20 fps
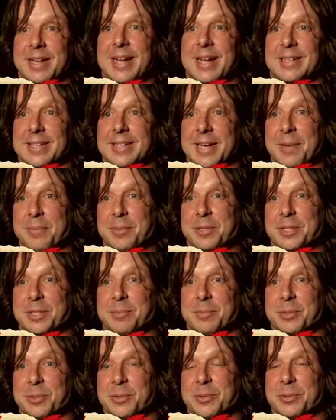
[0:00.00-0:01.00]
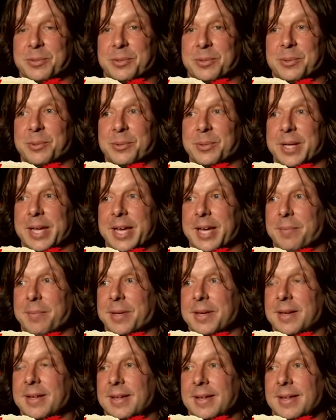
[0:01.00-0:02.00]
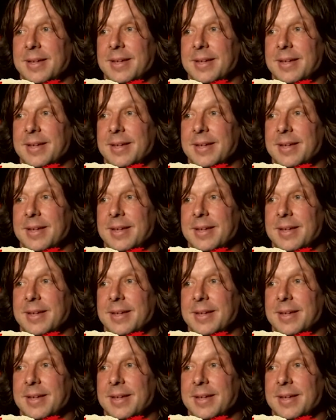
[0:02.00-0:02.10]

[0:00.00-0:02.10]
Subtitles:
like Ozzy Osbourne or the Red Hot Chili